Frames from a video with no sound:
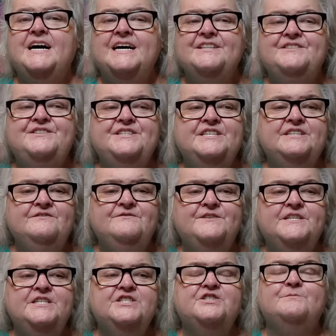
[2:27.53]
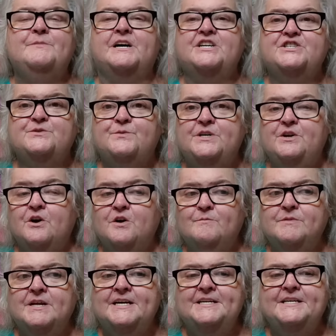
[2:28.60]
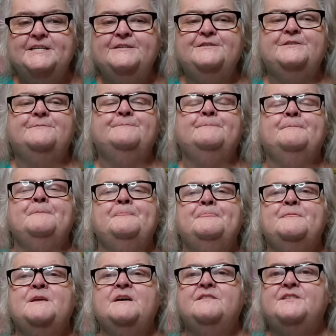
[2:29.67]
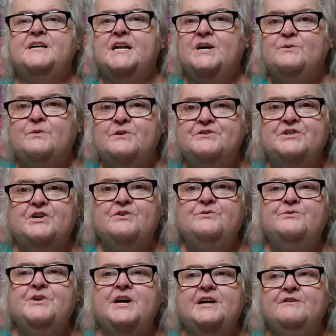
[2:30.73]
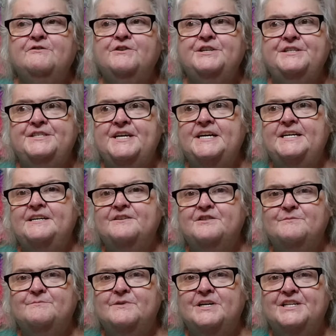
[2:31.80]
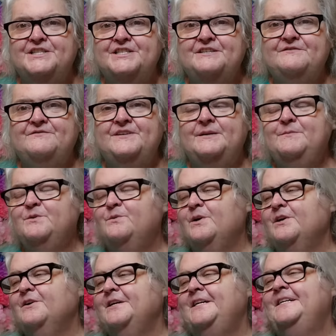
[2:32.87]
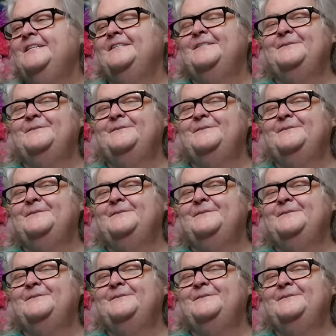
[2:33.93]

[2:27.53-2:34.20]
I did finish my sweetheart blanket that I worked on every day of the month in February.